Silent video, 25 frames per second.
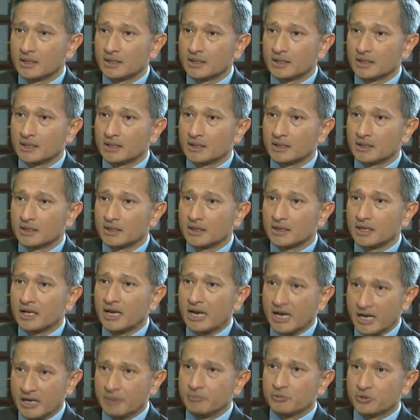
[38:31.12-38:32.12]

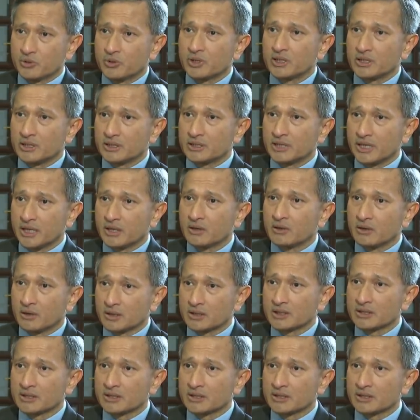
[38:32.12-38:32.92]
Uh, I'm sure they'll take all